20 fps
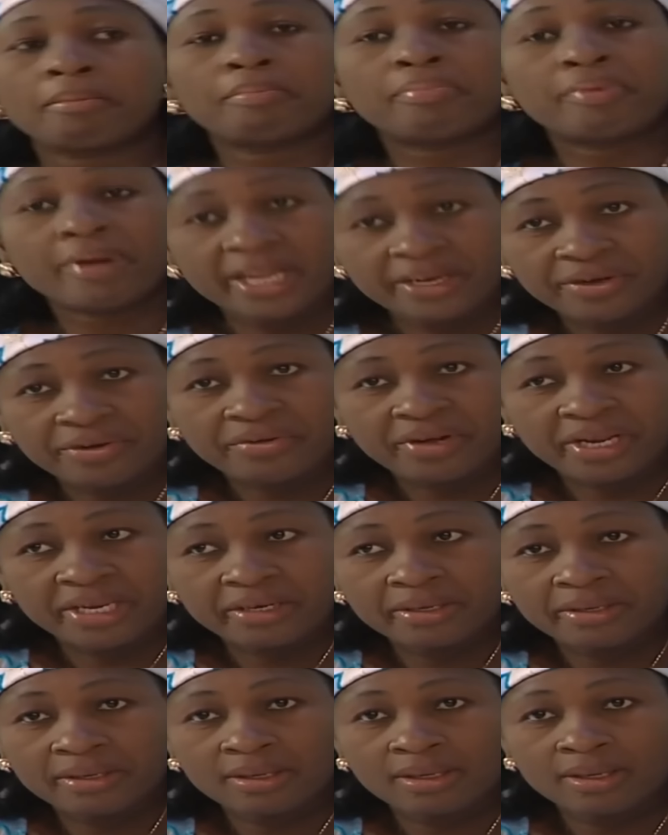
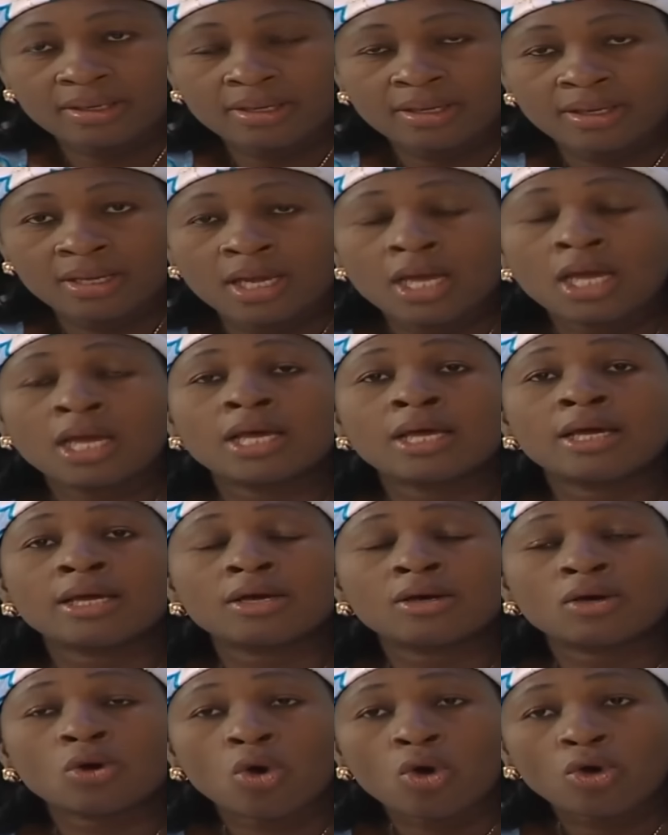Brethren,
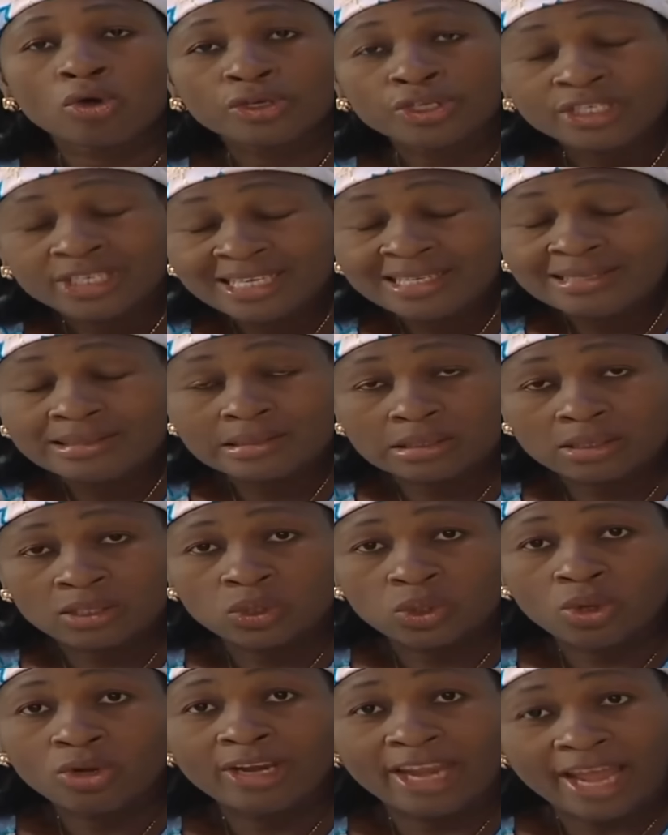this
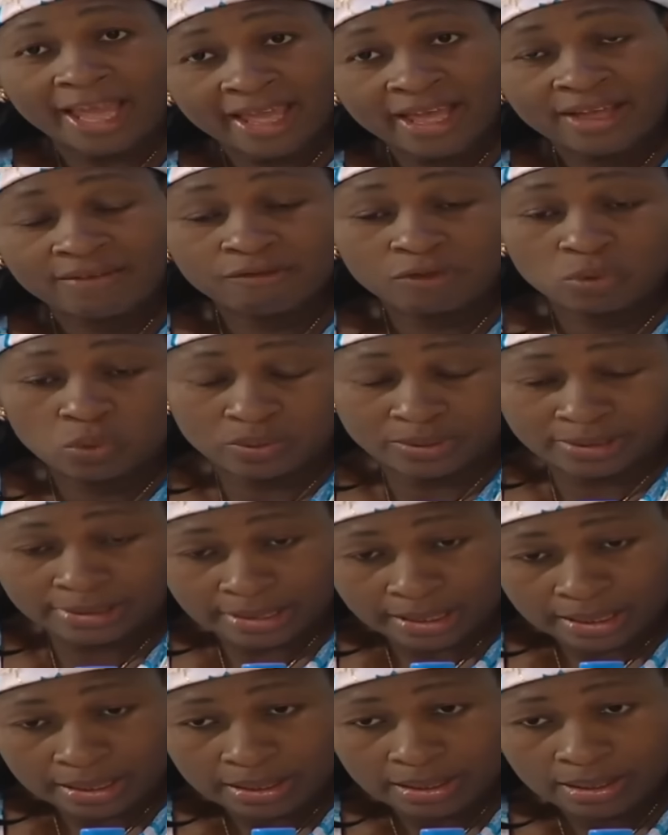is all I have to
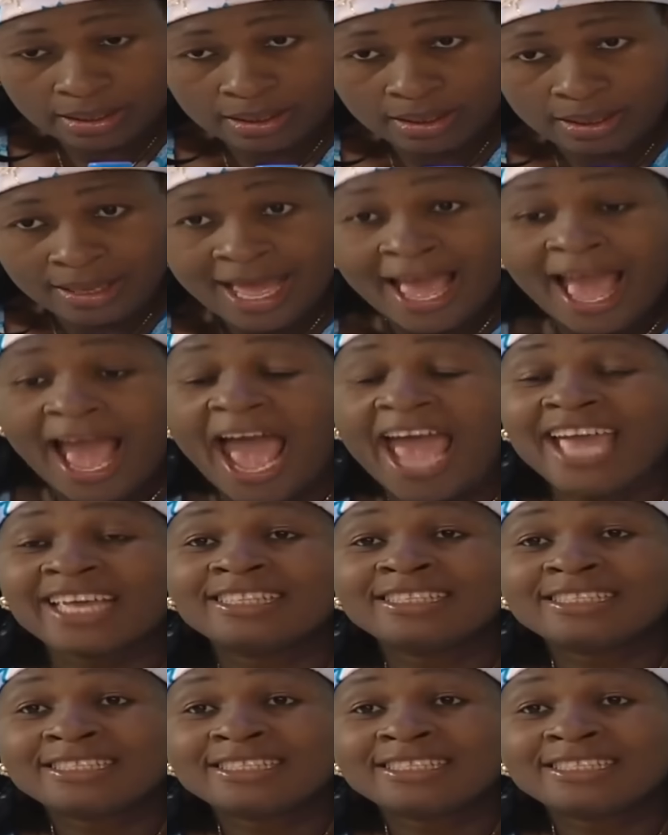say. I